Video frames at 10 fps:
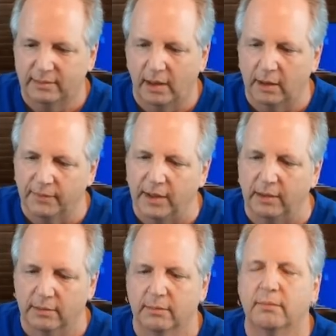all of
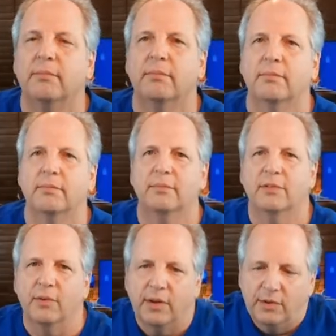these
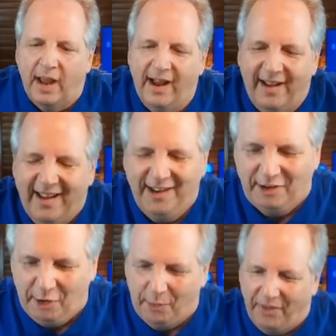so that you
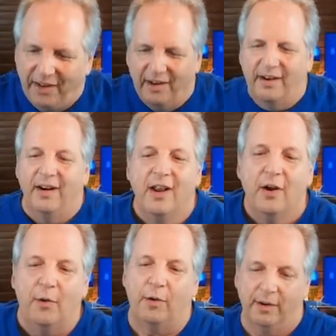know where they are,
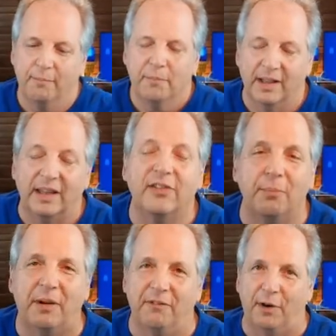or at least
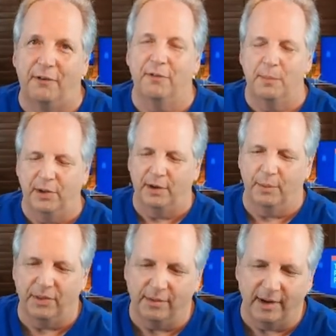be very familiar
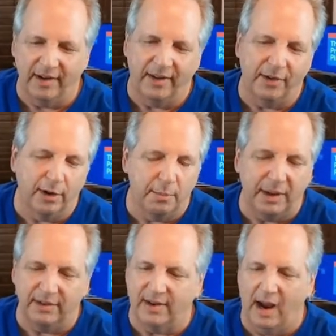with your area. There could be
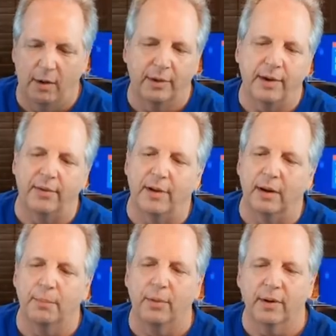a tower near the
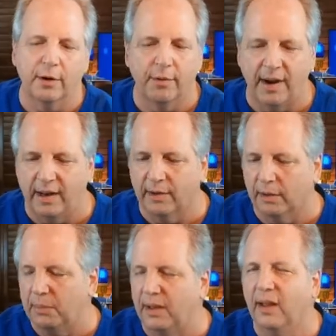airport, a crane, there
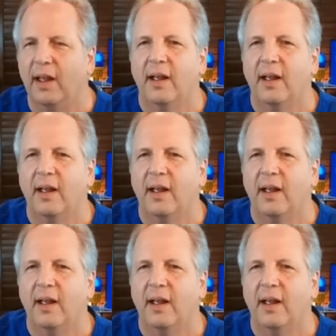could be